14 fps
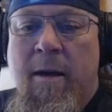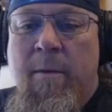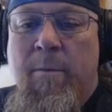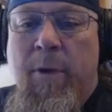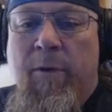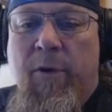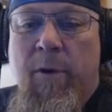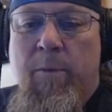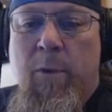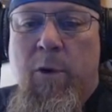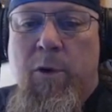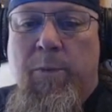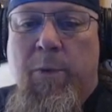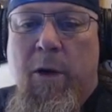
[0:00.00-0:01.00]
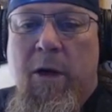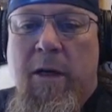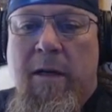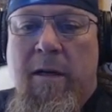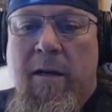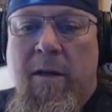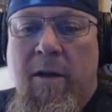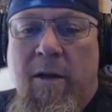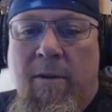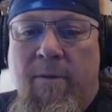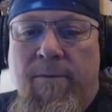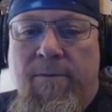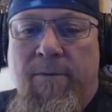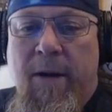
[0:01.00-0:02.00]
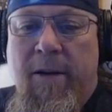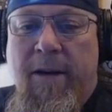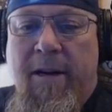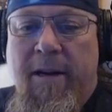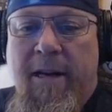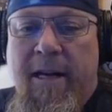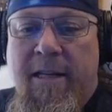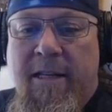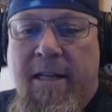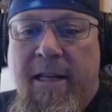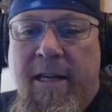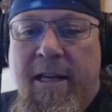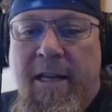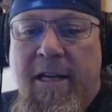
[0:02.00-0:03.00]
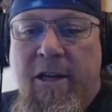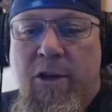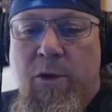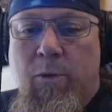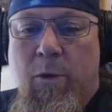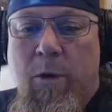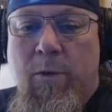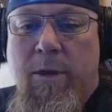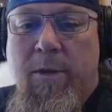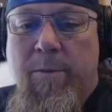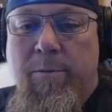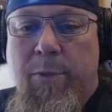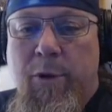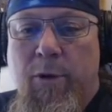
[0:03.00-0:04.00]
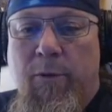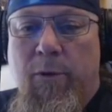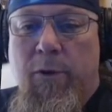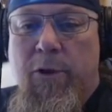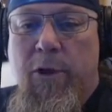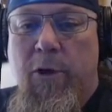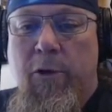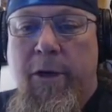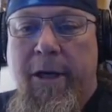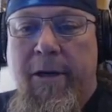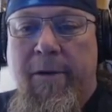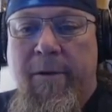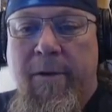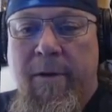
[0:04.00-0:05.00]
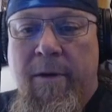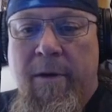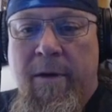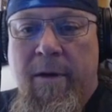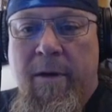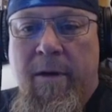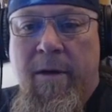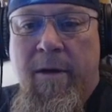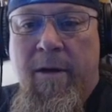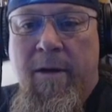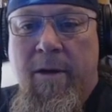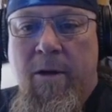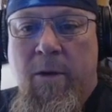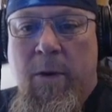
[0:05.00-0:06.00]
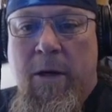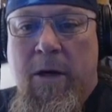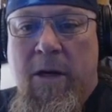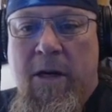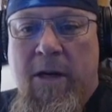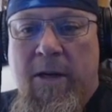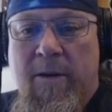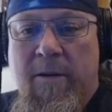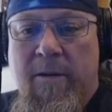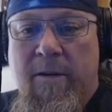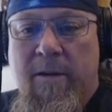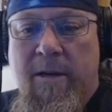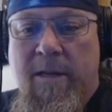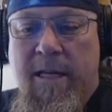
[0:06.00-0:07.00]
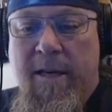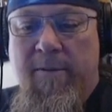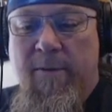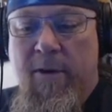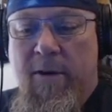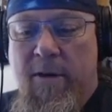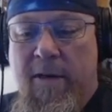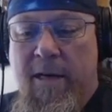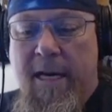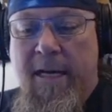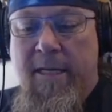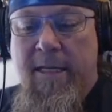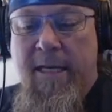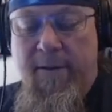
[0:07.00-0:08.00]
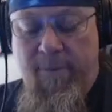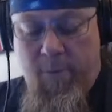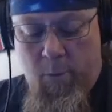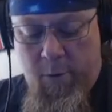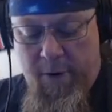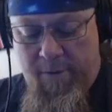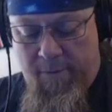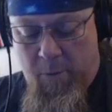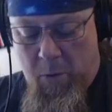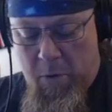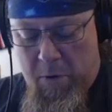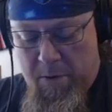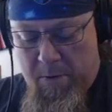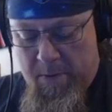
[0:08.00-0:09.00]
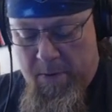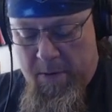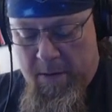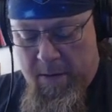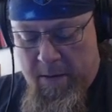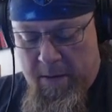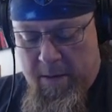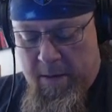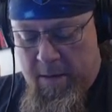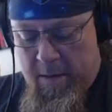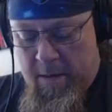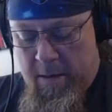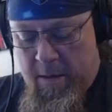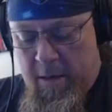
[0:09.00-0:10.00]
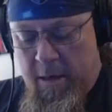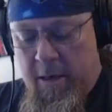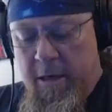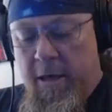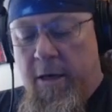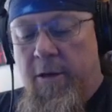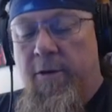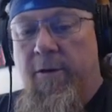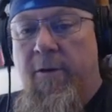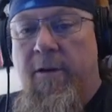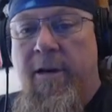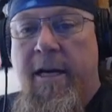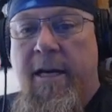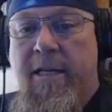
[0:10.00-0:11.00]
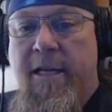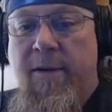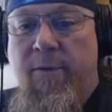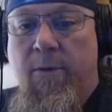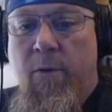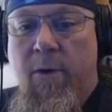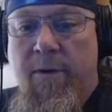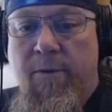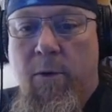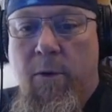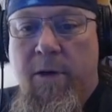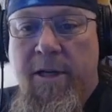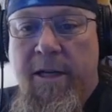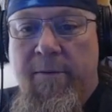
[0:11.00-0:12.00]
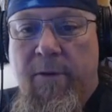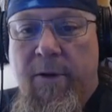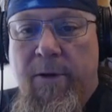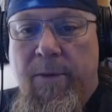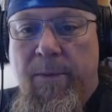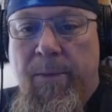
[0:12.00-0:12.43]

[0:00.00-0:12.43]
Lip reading: but for the most part, very nice. Again, here's one with some beautiful toning going on. Denver, 1944. Another 1944 Denver.